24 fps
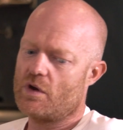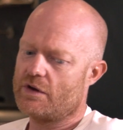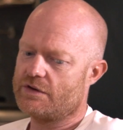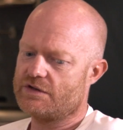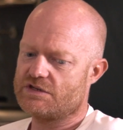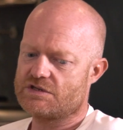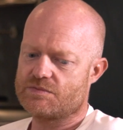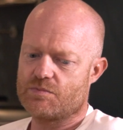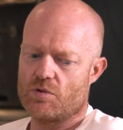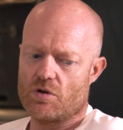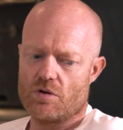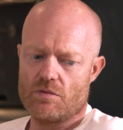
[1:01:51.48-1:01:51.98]

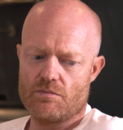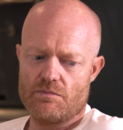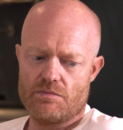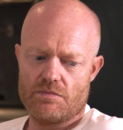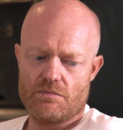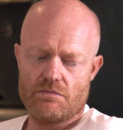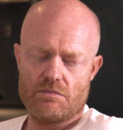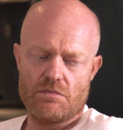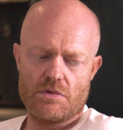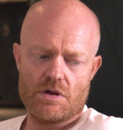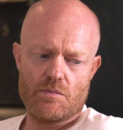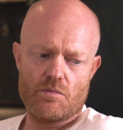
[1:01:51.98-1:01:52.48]
one
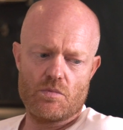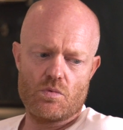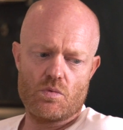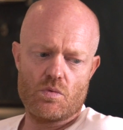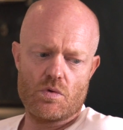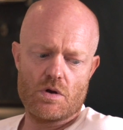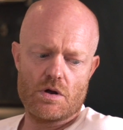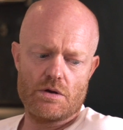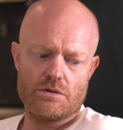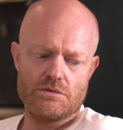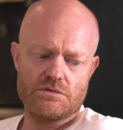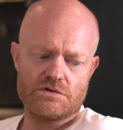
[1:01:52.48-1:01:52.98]

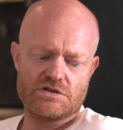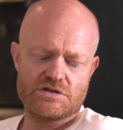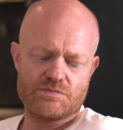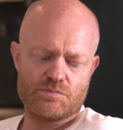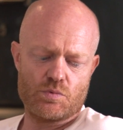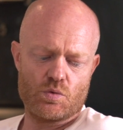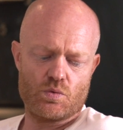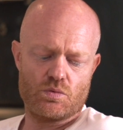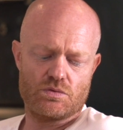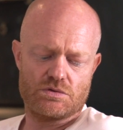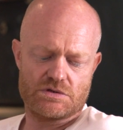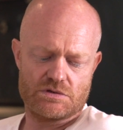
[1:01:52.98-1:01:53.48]

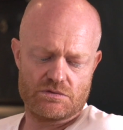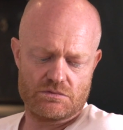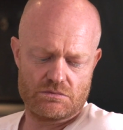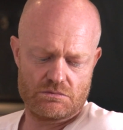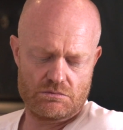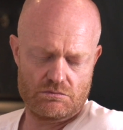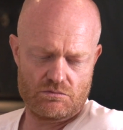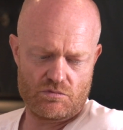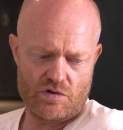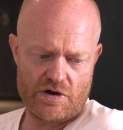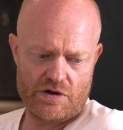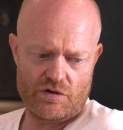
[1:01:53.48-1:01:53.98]
sports
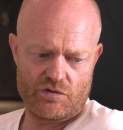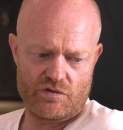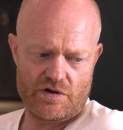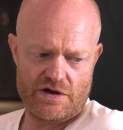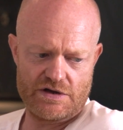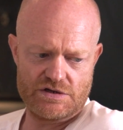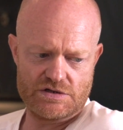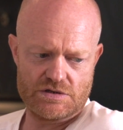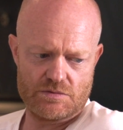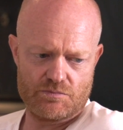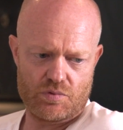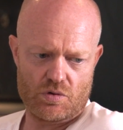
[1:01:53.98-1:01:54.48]
and
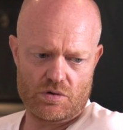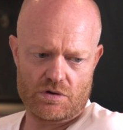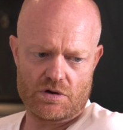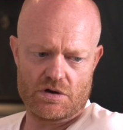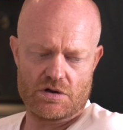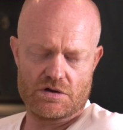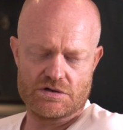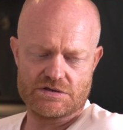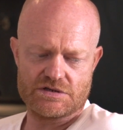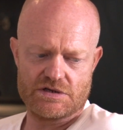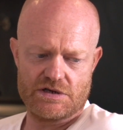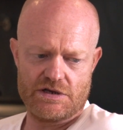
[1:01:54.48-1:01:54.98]
recreation
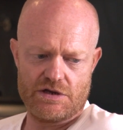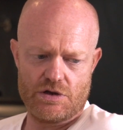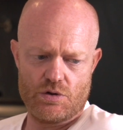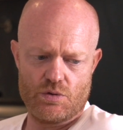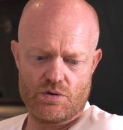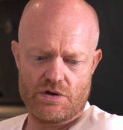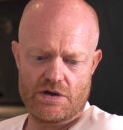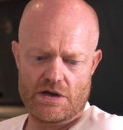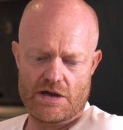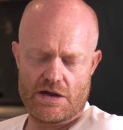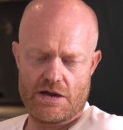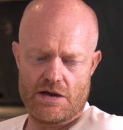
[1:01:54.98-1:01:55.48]
podcast in
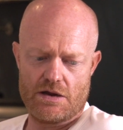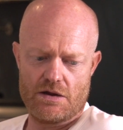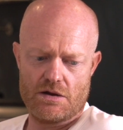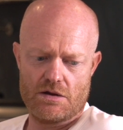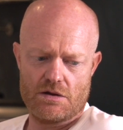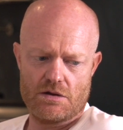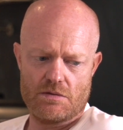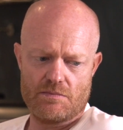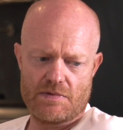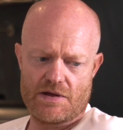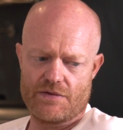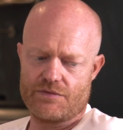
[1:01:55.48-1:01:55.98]
the UK
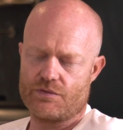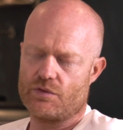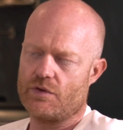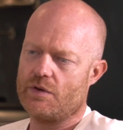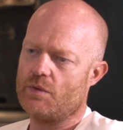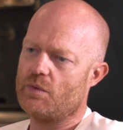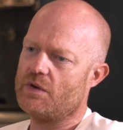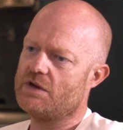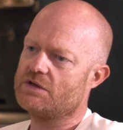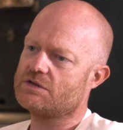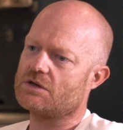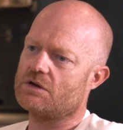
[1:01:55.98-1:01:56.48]
about
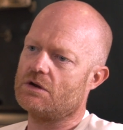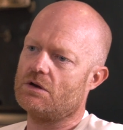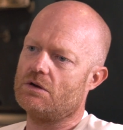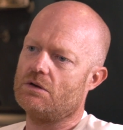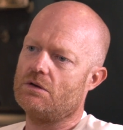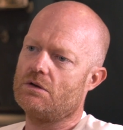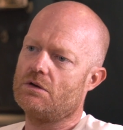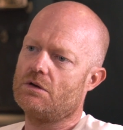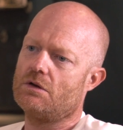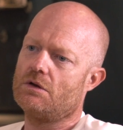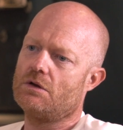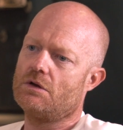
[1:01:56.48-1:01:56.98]
3 weeks
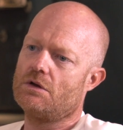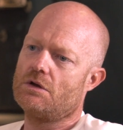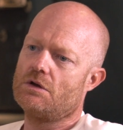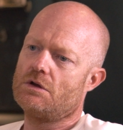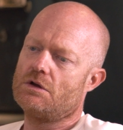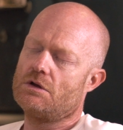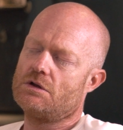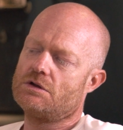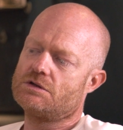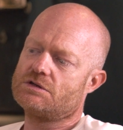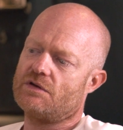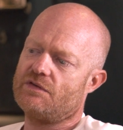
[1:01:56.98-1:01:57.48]
ago.
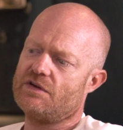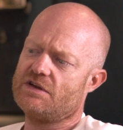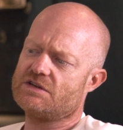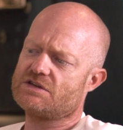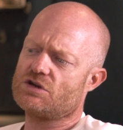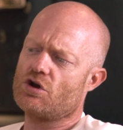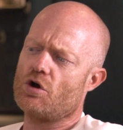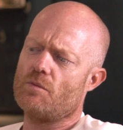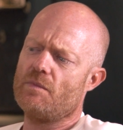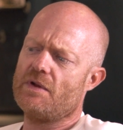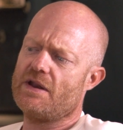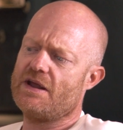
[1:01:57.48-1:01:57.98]
So I think
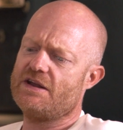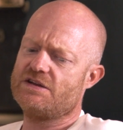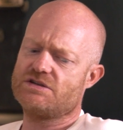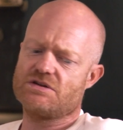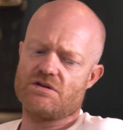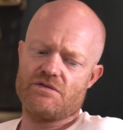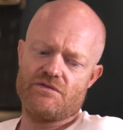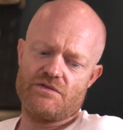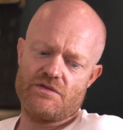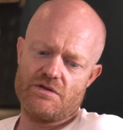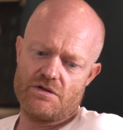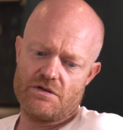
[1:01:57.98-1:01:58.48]
it's a
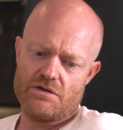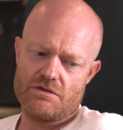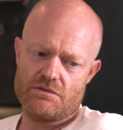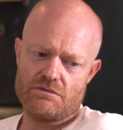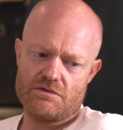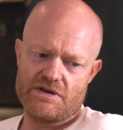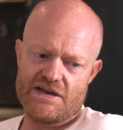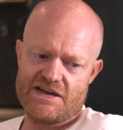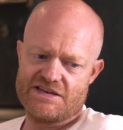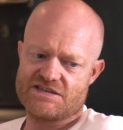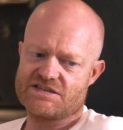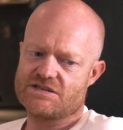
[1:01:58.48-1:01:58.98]
combination of
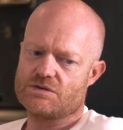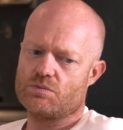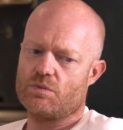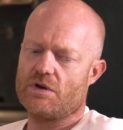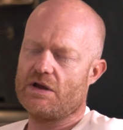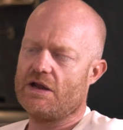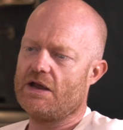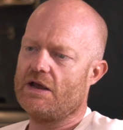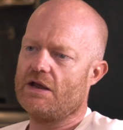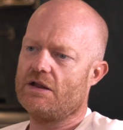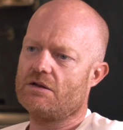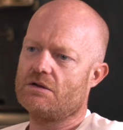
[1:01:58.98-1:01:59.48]
the guests
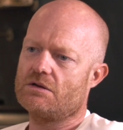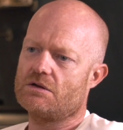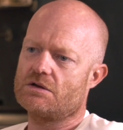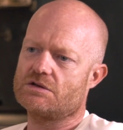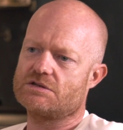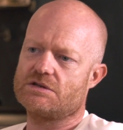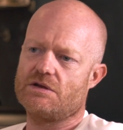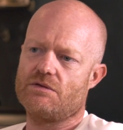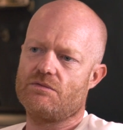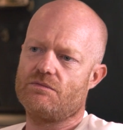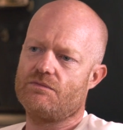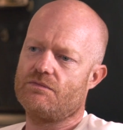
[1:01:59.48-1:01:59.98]
we're getting,
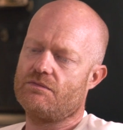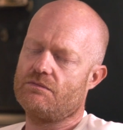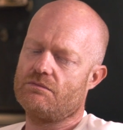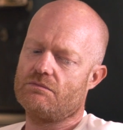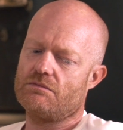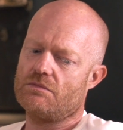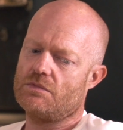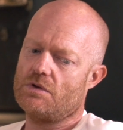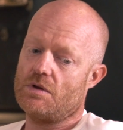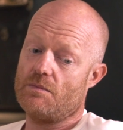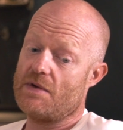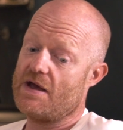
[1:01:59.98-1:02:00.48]
because they're
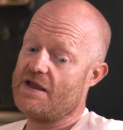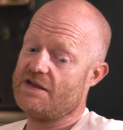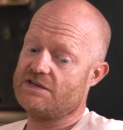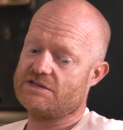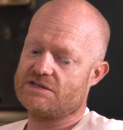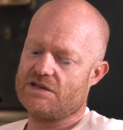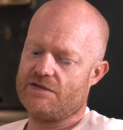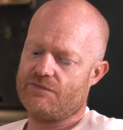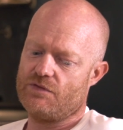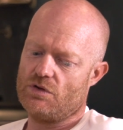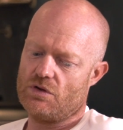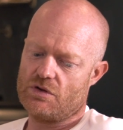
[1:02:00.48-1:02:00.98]

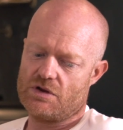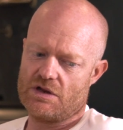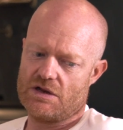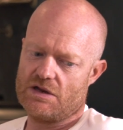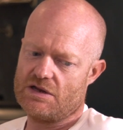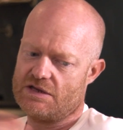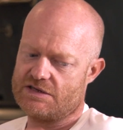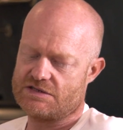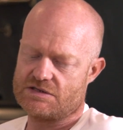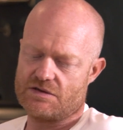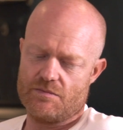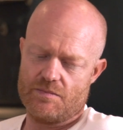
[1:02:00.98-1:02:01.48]
amazing. If you look at
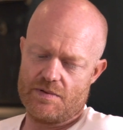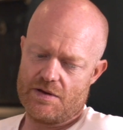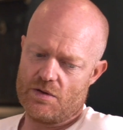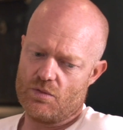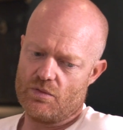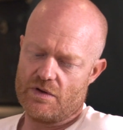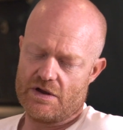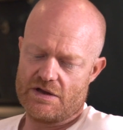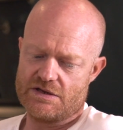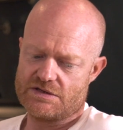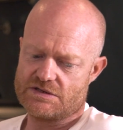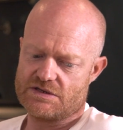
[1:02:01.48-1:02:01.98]
the list of
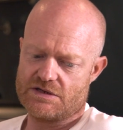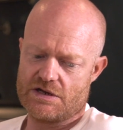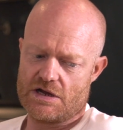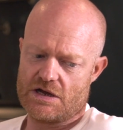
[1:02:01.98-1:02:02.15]
people, it's